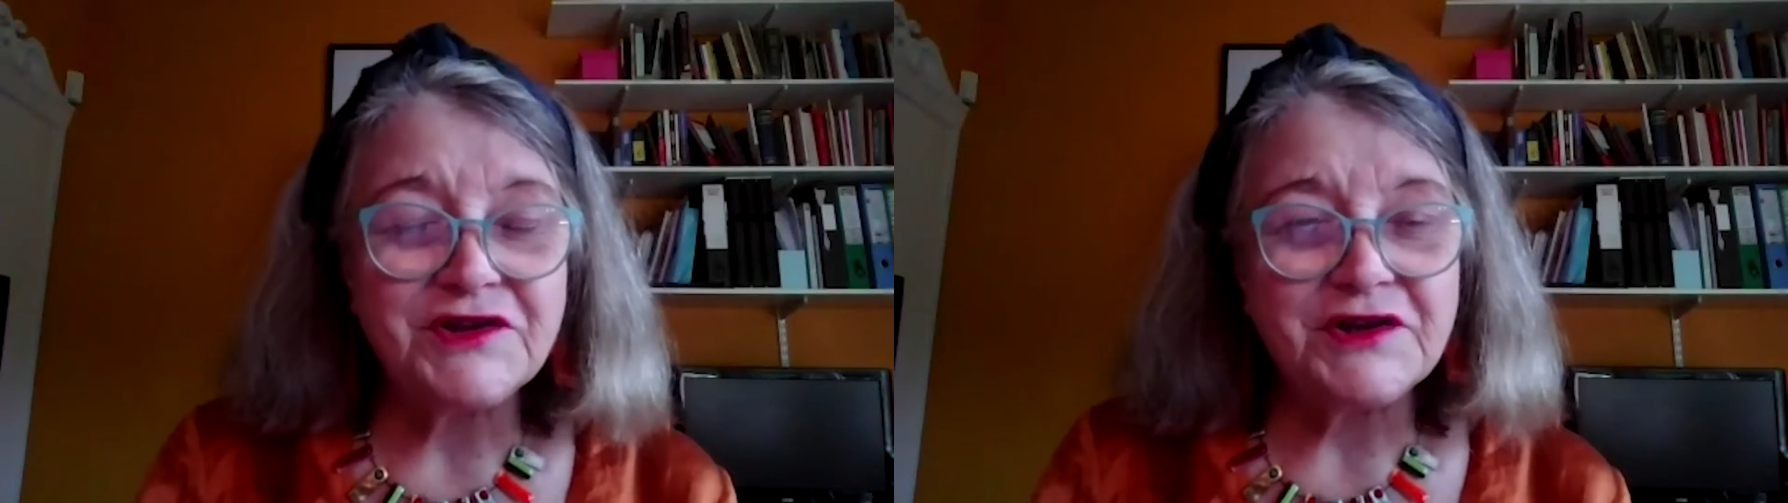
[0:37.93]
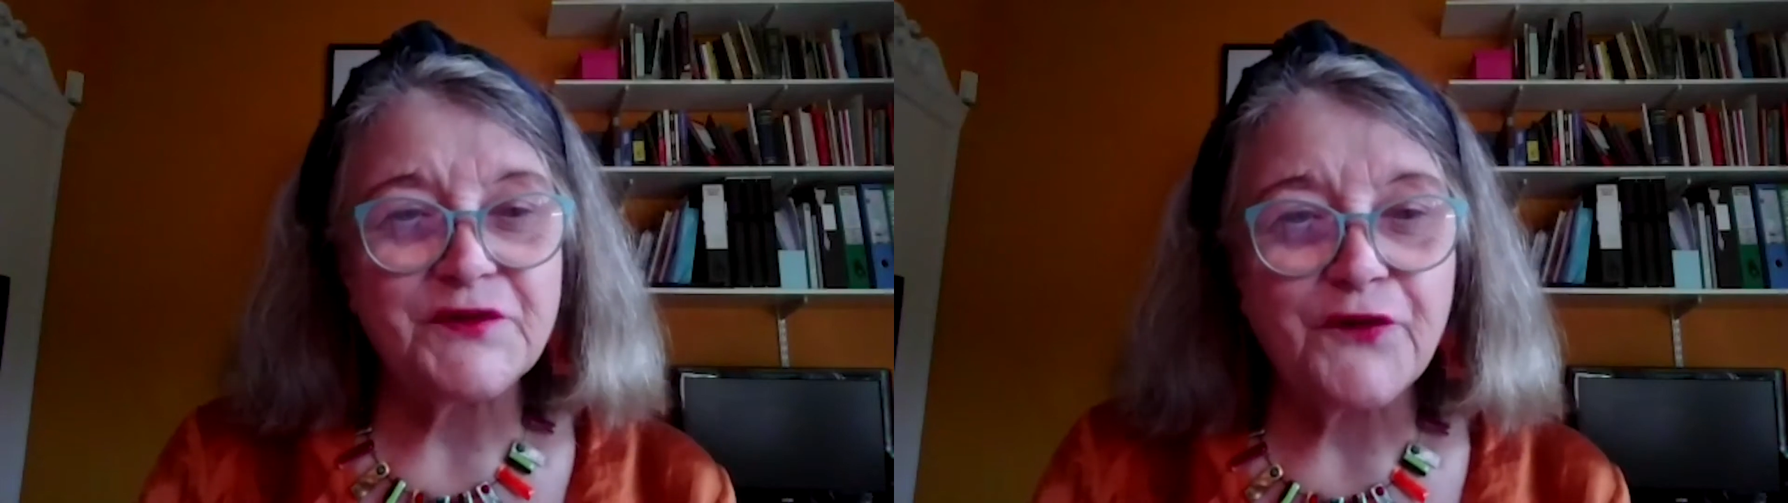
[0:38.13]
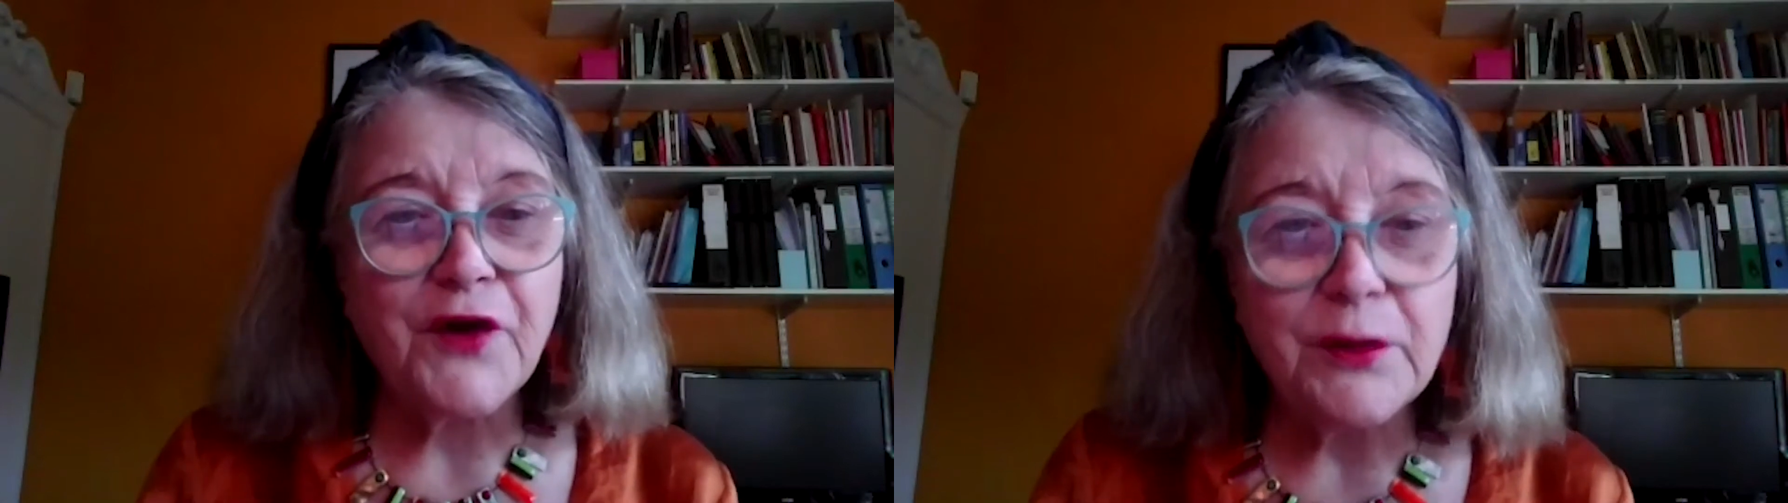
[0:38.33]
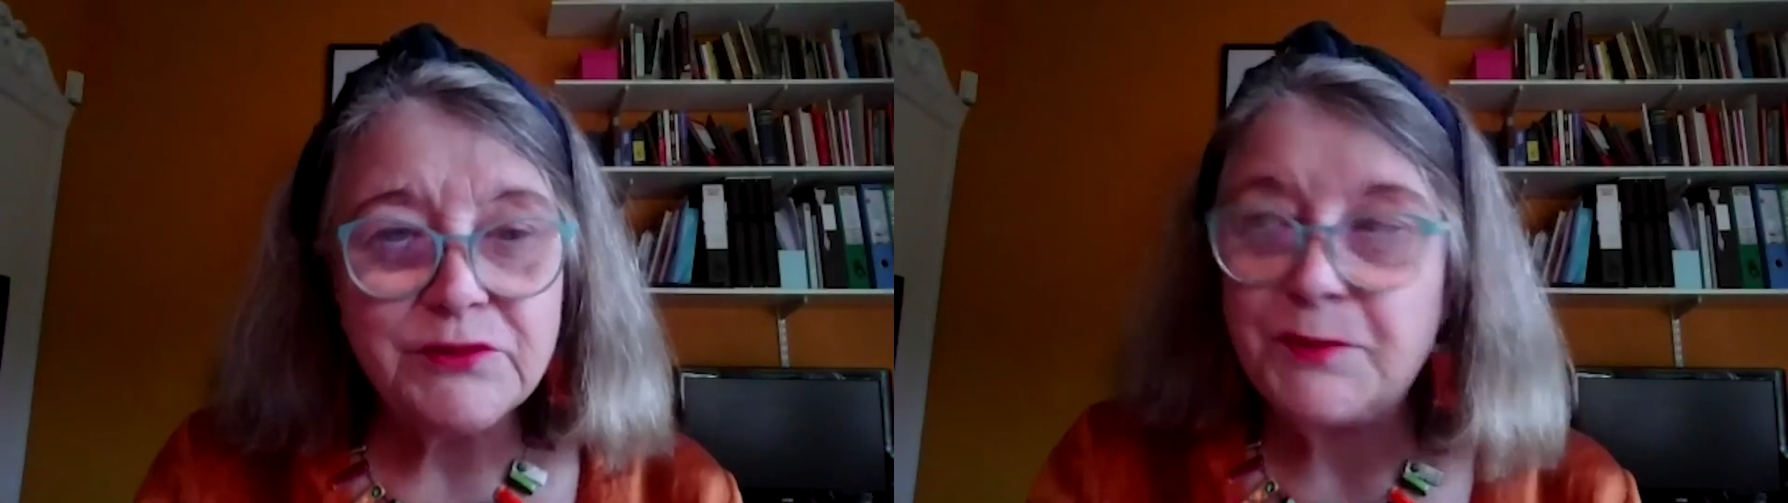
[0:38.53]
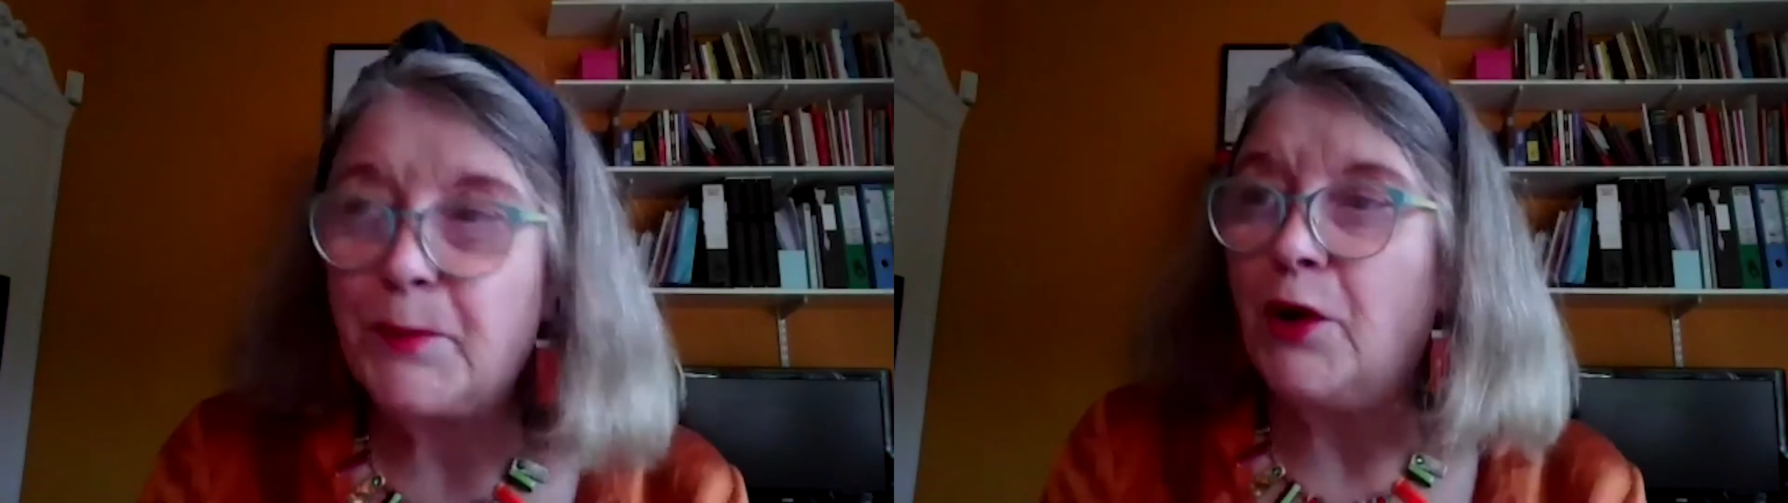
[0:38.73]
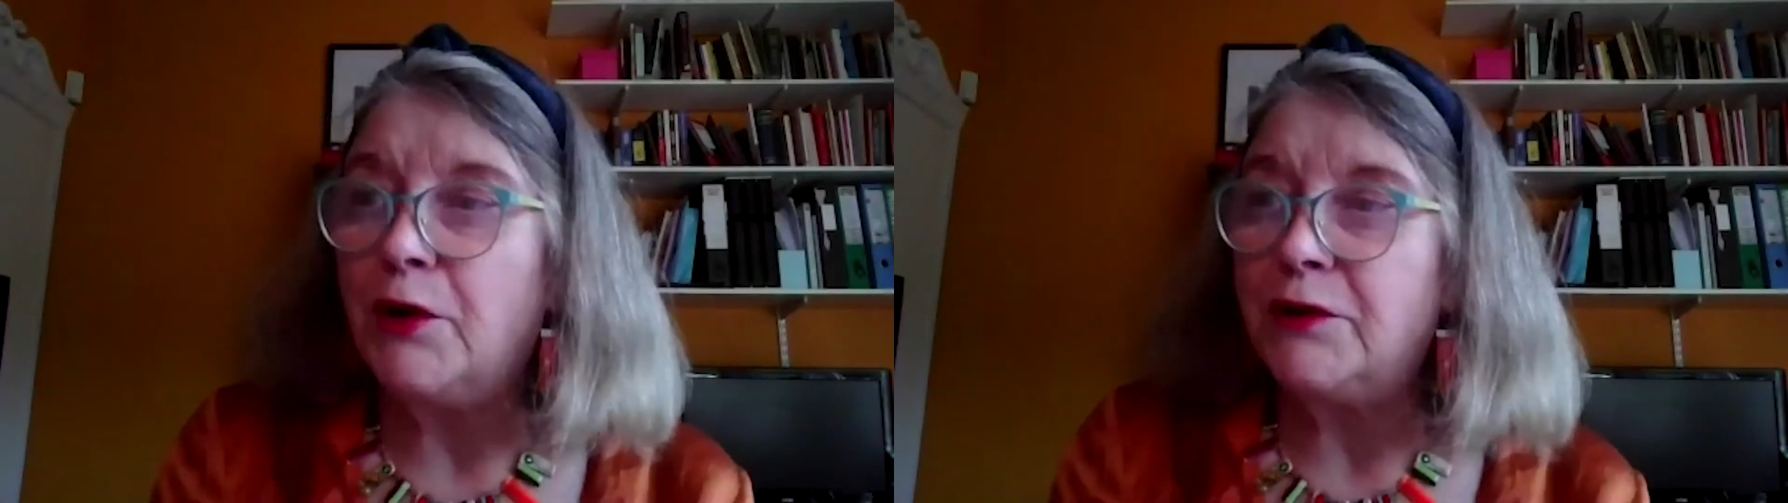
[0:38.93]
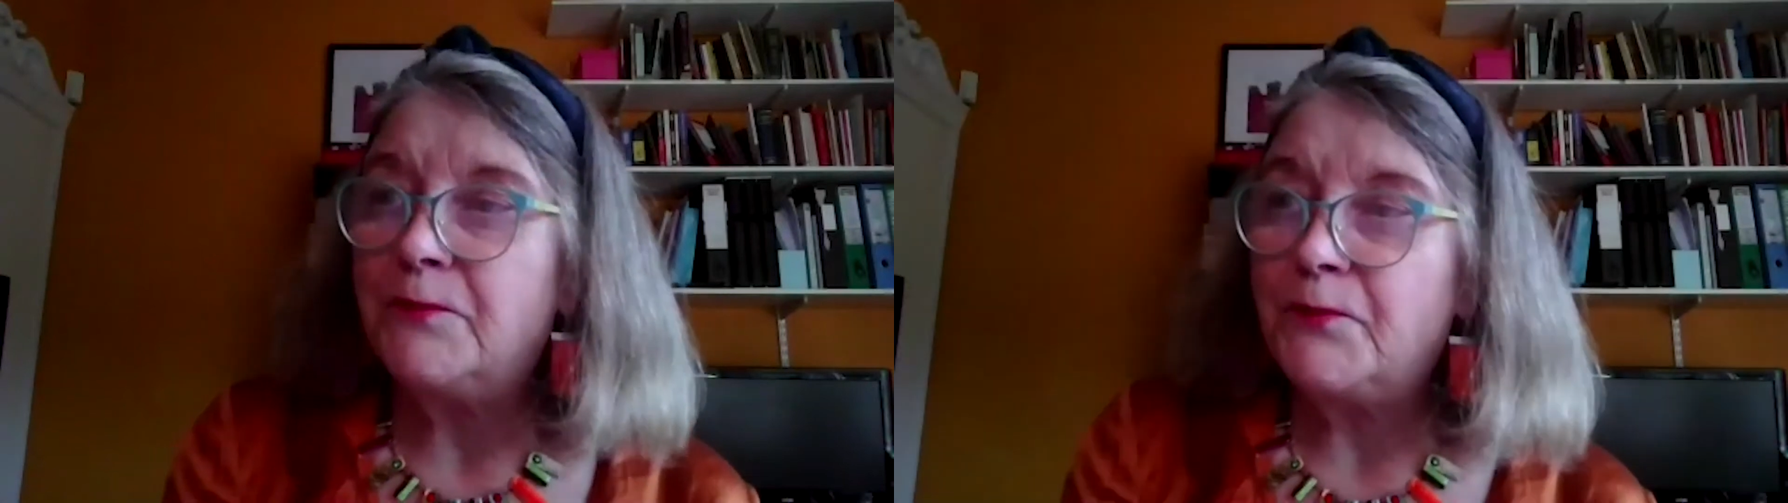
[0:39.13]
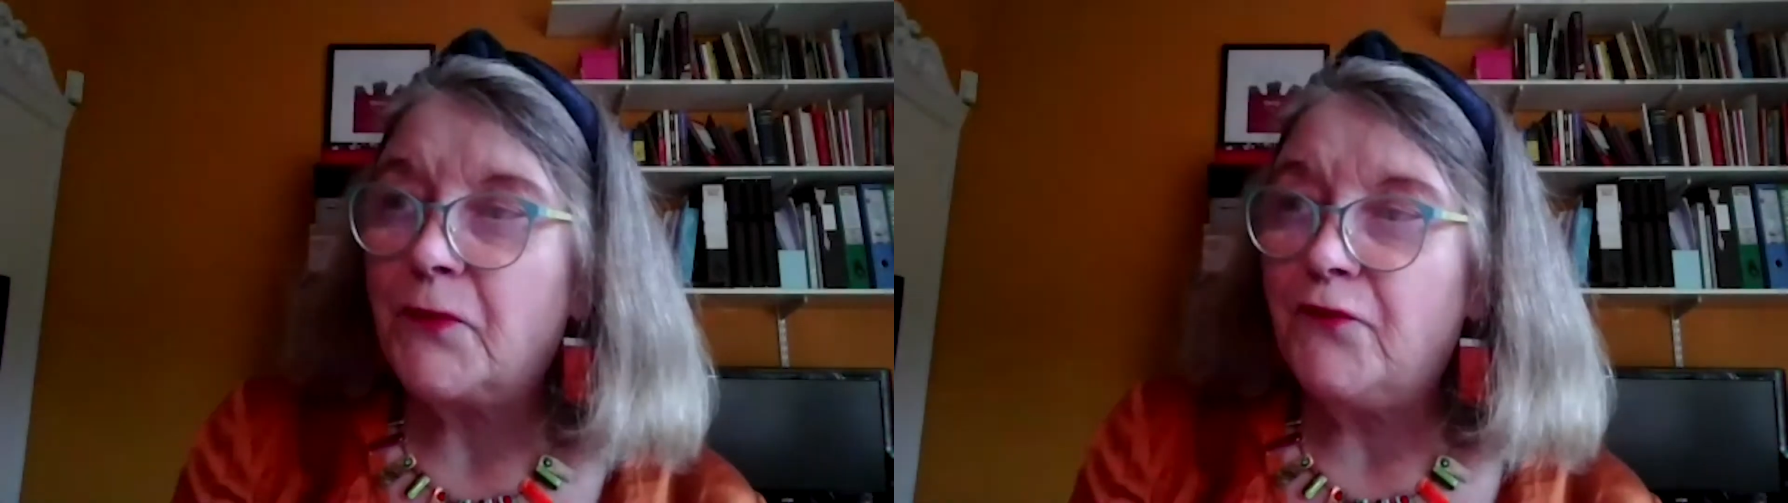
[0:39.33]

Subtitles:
that was frowned upon